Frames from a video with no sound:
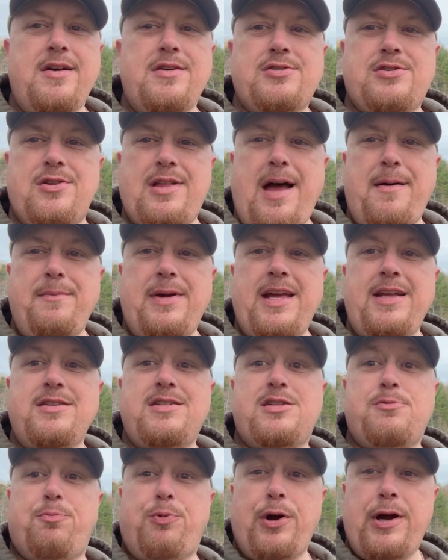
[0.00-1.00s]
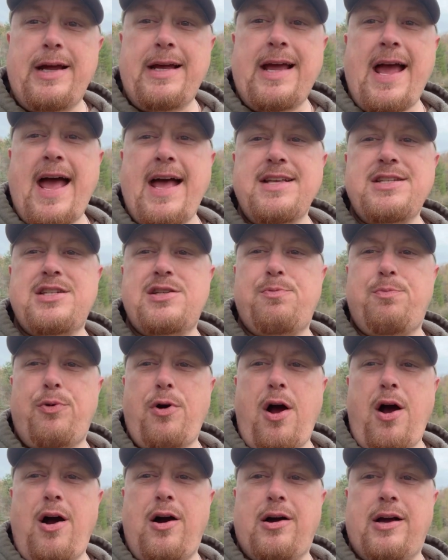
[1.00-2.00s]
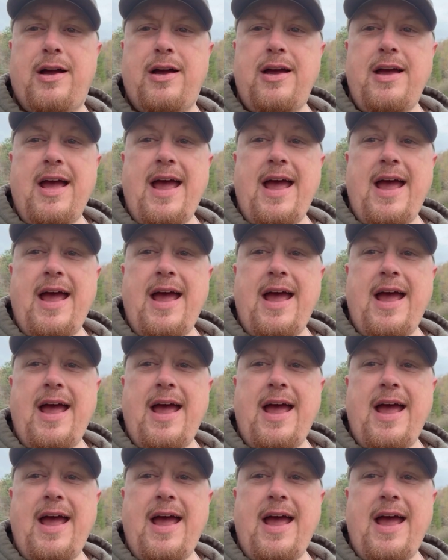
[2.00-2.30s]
So that means spring has sprung,